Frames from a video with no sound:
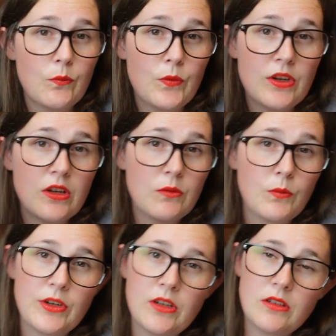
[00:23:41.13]
We're not
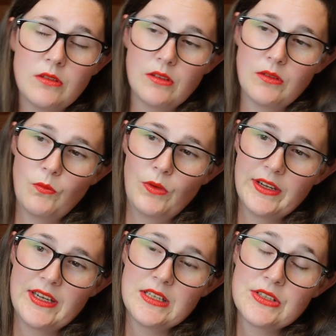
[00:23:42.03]

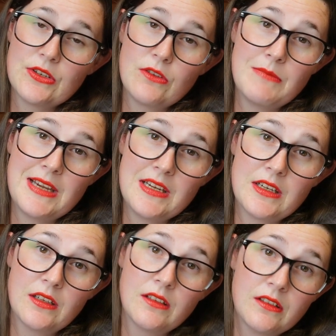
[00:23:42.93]
wanting to
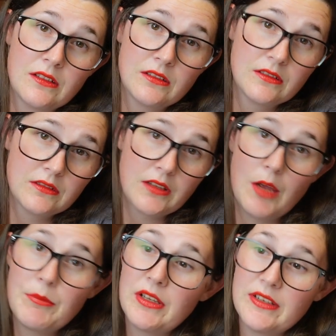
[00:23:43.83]
make
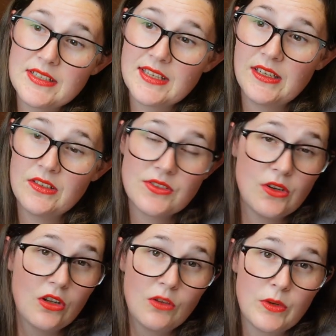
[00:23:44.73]
1 million sales
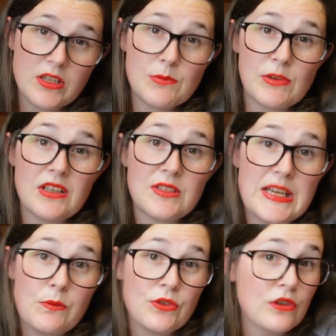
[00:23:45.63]
all at once, because
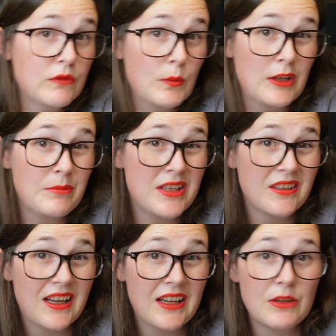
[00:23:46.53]
it would overwhelm me,
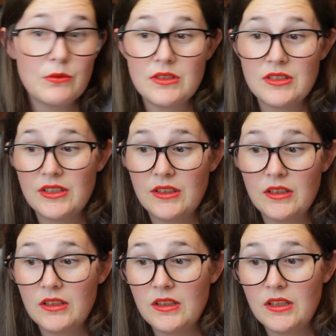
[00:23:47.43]
and it
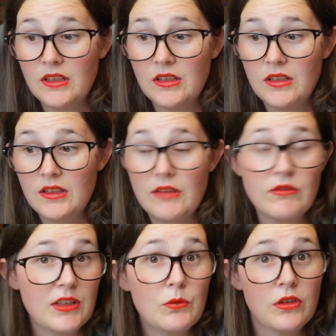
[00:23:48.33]

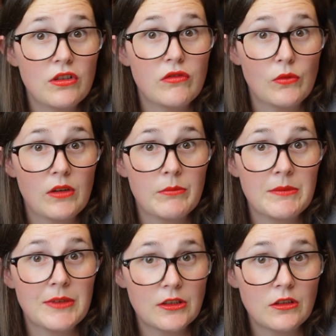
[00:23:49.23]
really would overwhelm me,
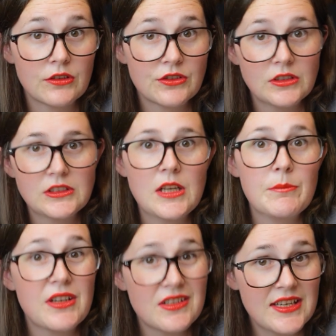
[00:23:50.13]
my gosh,
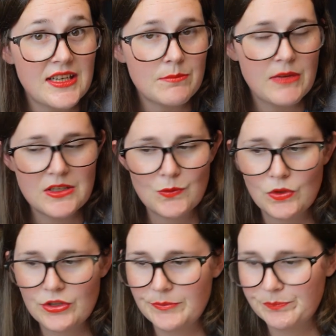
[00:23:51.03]
because it is made to
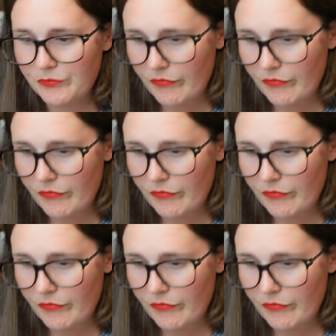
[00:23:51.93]
order.